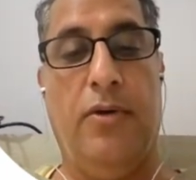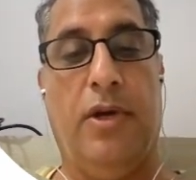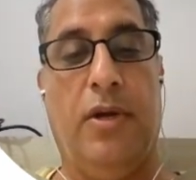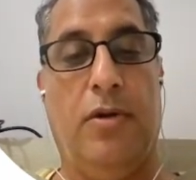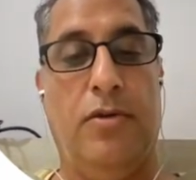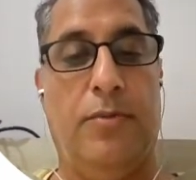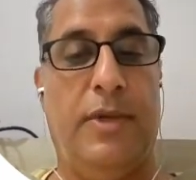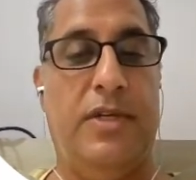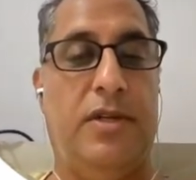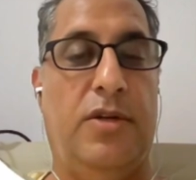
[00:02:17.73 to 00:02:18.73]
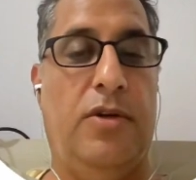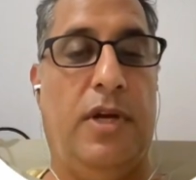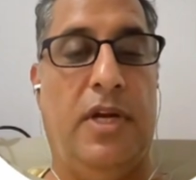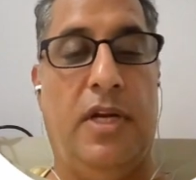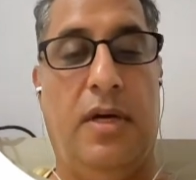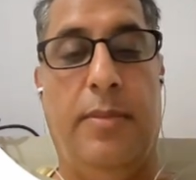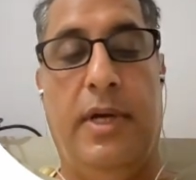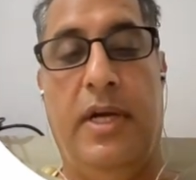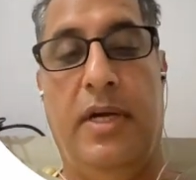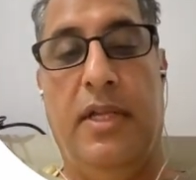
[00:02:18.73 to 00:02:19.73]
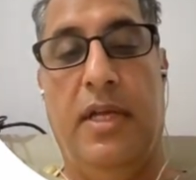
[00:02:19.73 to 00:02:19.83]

you can also mention your GitHub and